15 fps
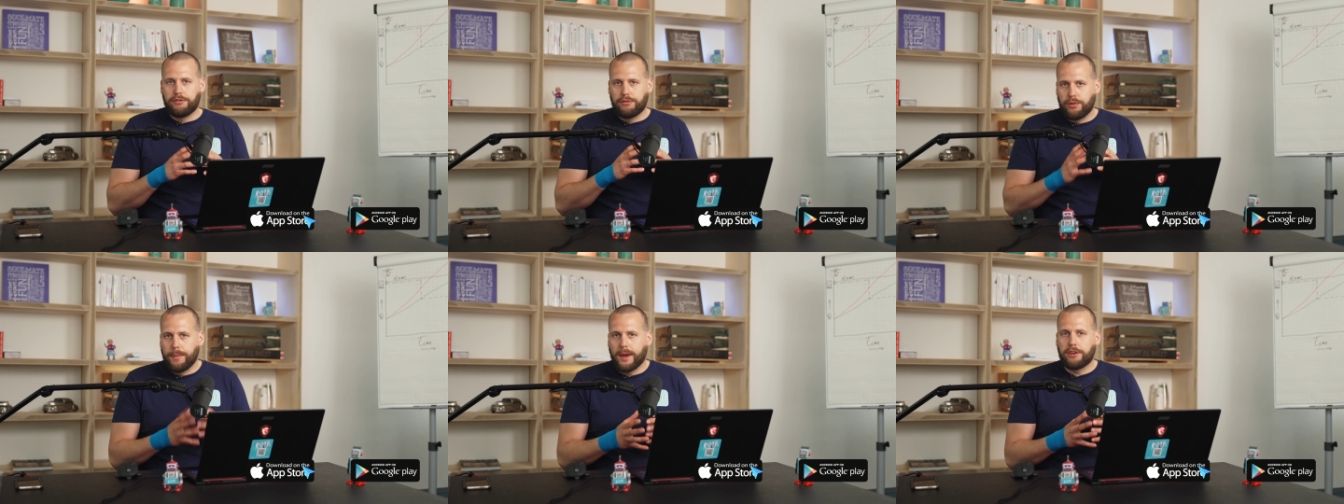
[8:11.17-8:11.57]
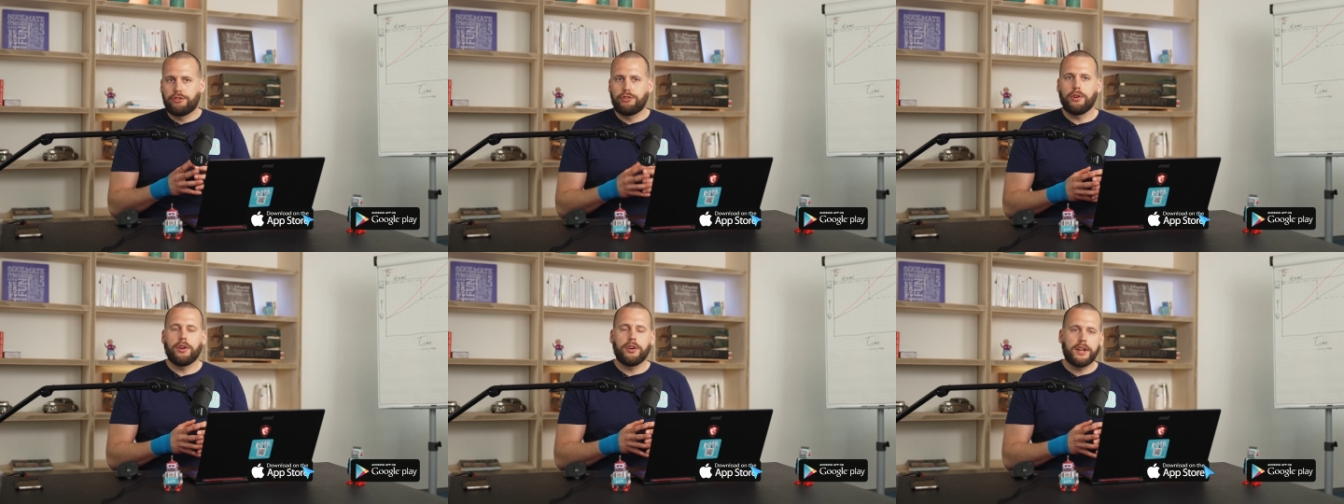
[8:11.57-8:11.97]
to make
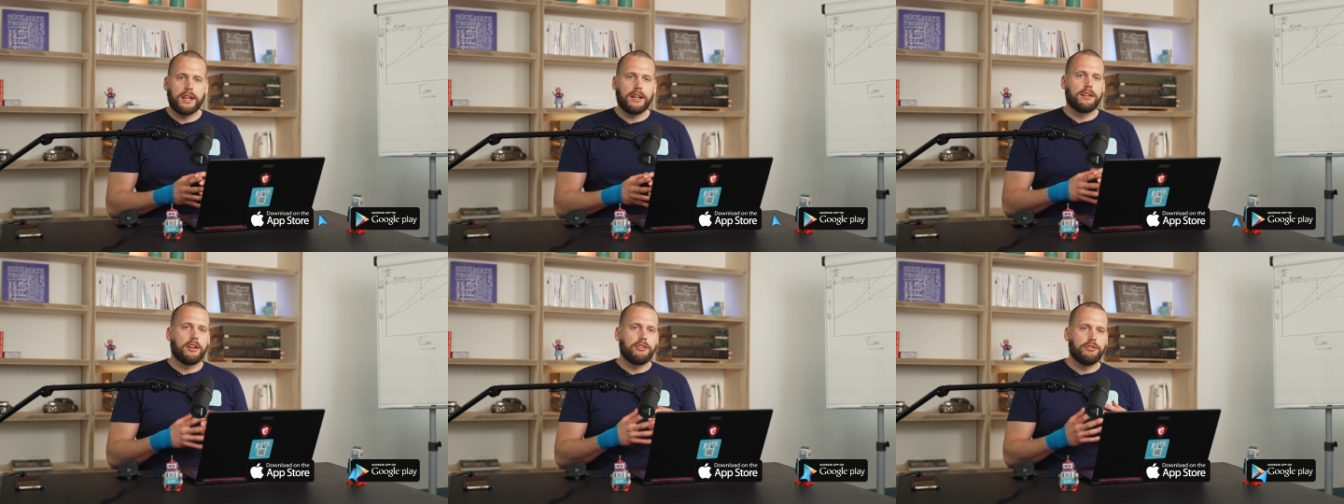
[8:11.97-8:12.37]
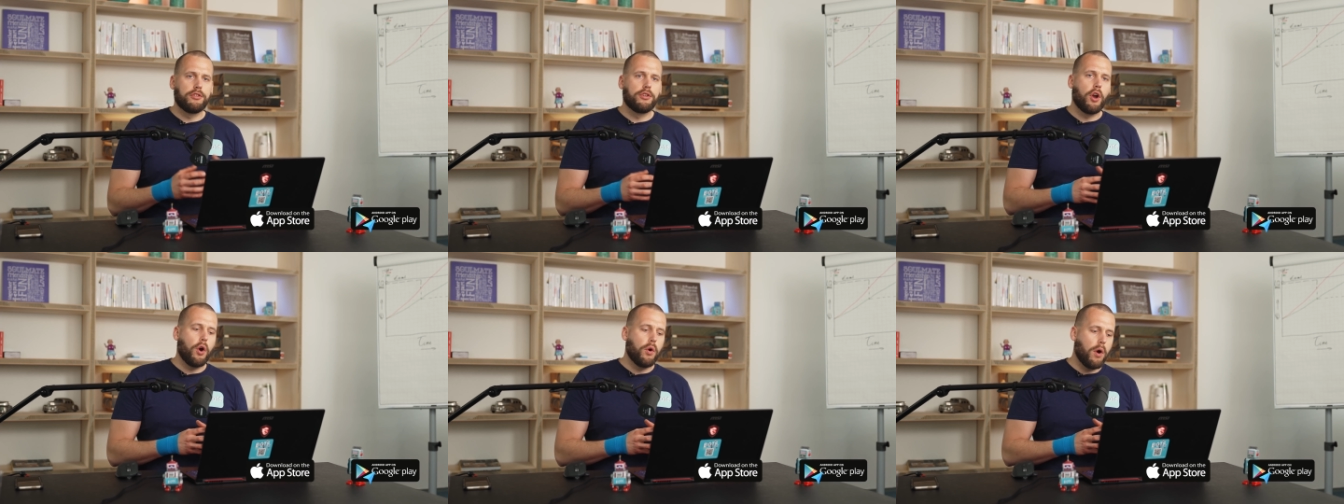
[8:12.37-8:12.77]
sure that it
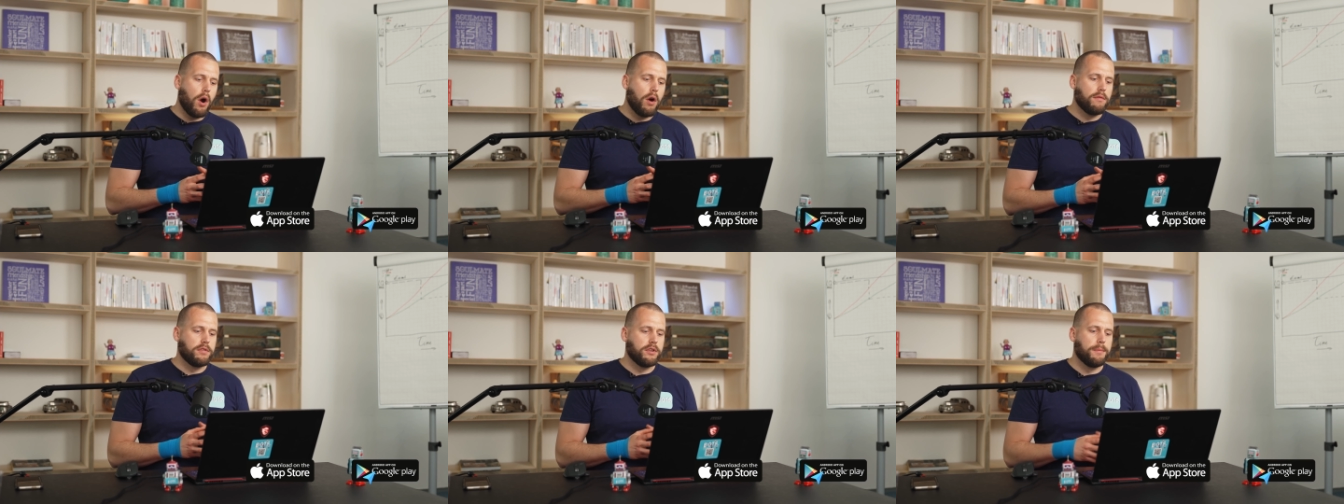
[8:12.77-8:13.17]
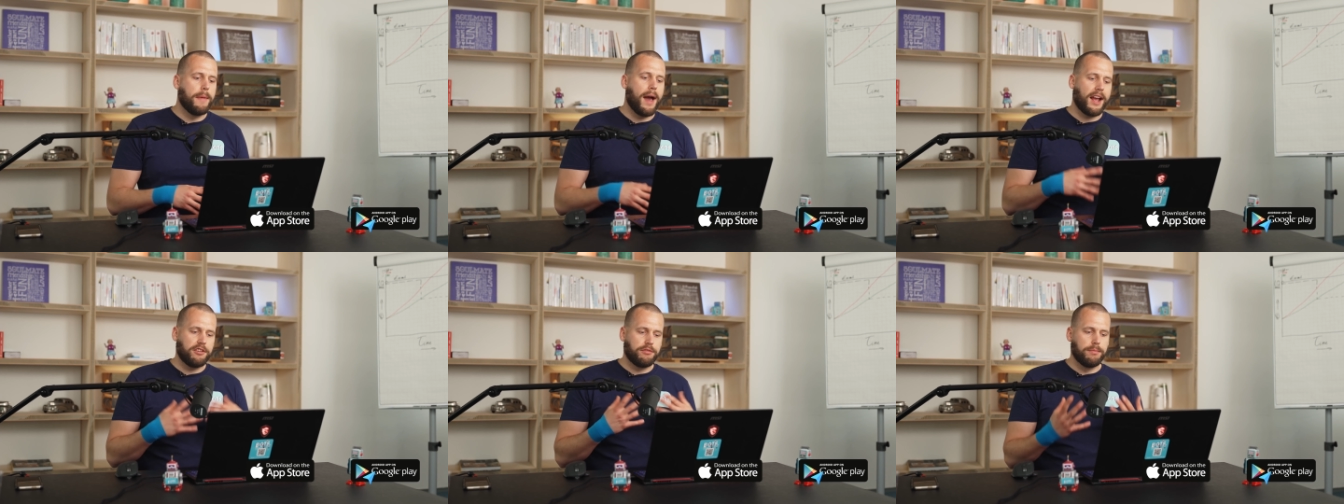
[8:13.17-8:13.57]
doesn't go over the
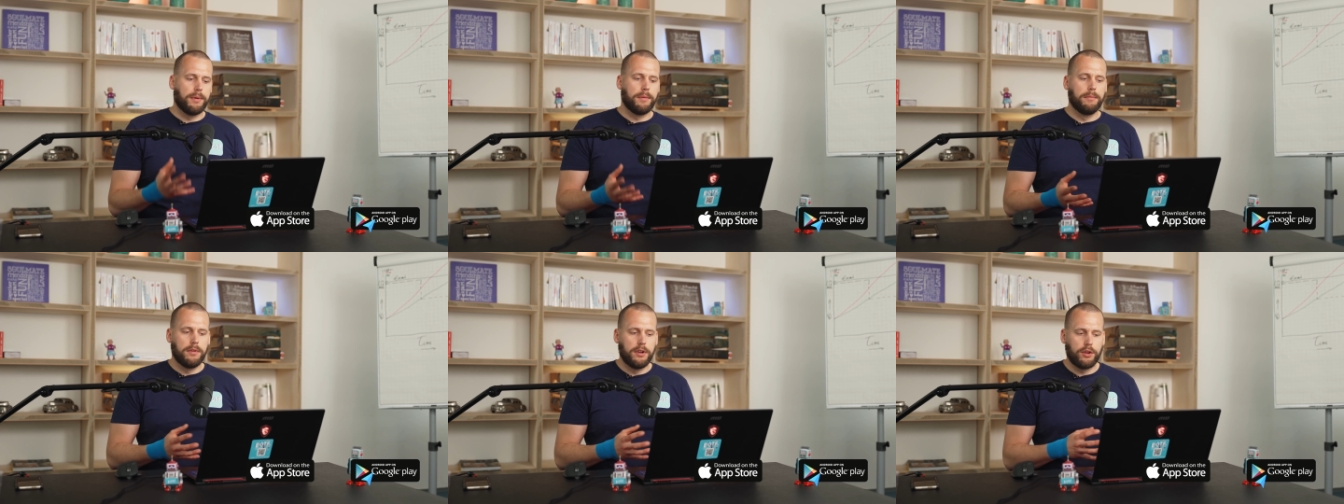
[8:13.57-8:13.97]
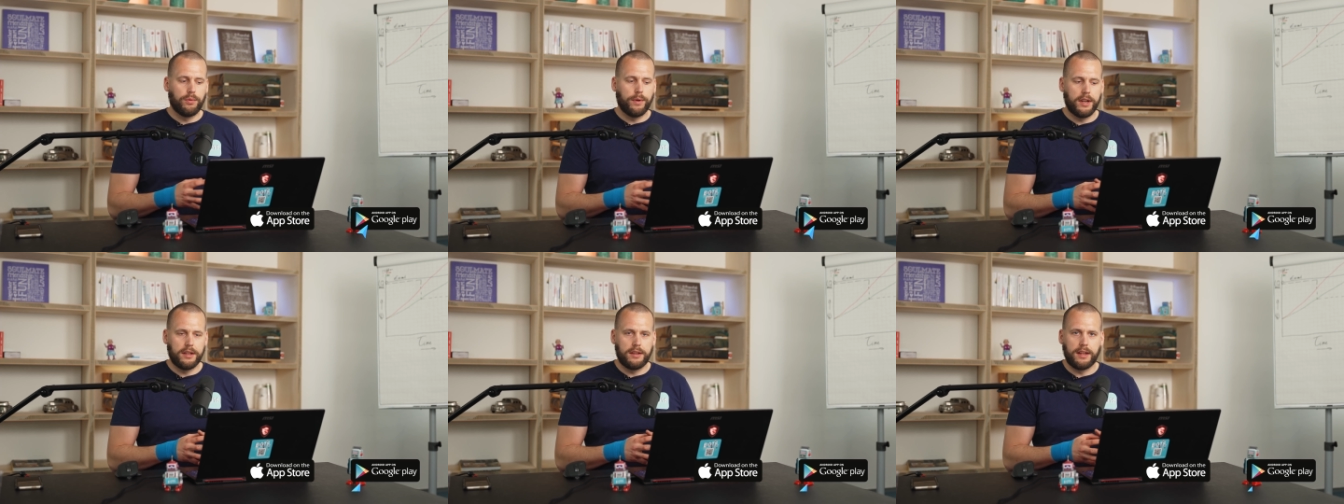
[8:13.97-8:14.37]
maximum
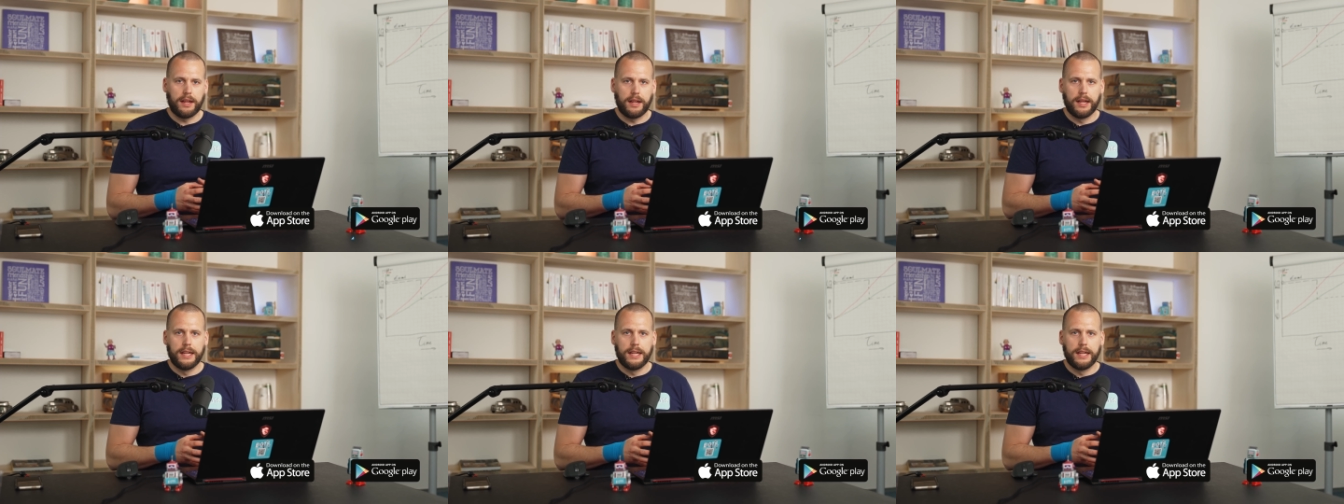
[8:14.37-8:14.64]
liquidity.